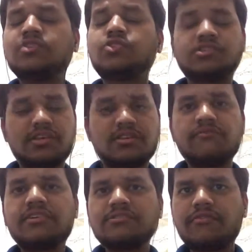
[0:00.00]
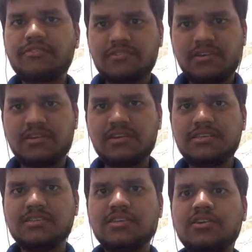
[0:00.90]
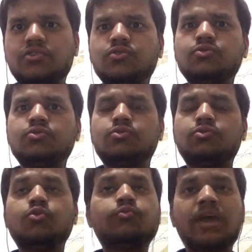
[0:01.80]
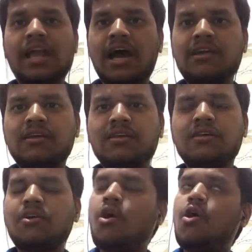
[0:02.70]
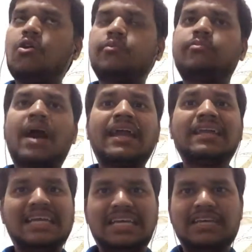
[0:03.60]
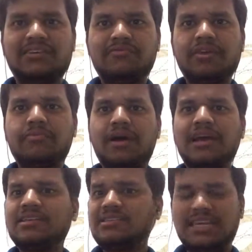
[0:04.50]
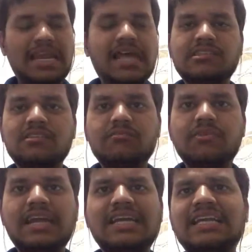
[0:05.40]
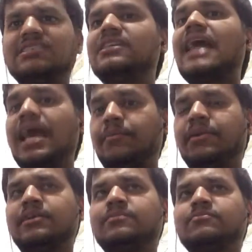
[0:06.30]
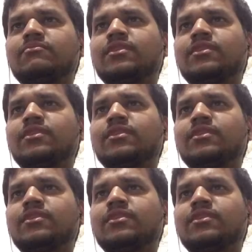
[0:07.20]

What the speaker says: So the circumference of a circle is equal to 2 pi r or pi d, where pi is an irrational number and d is a diameter.